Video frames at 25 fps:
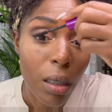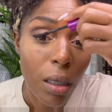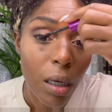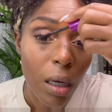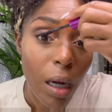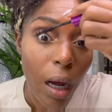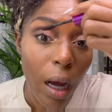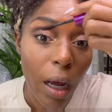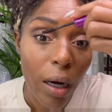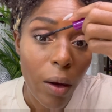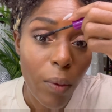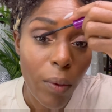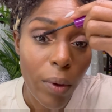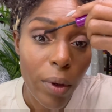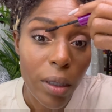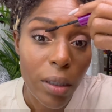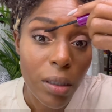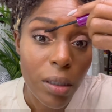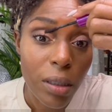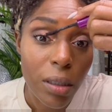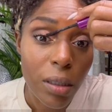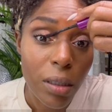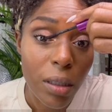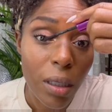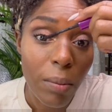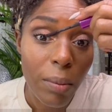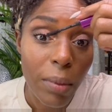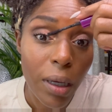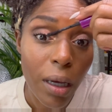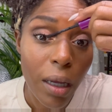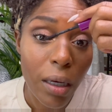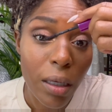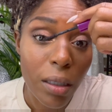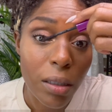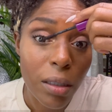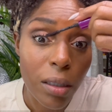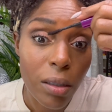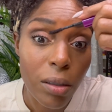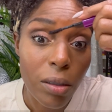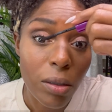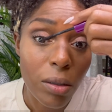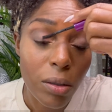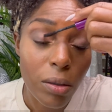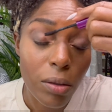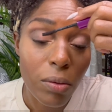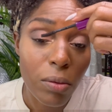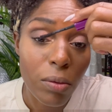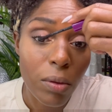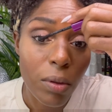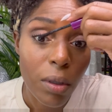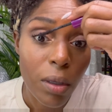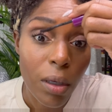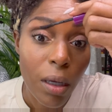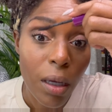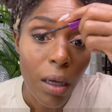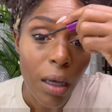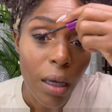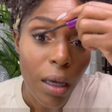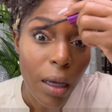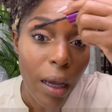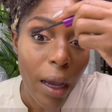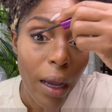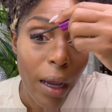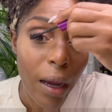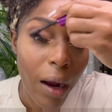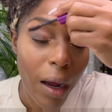I don't want to just stand behind a chair and do hair.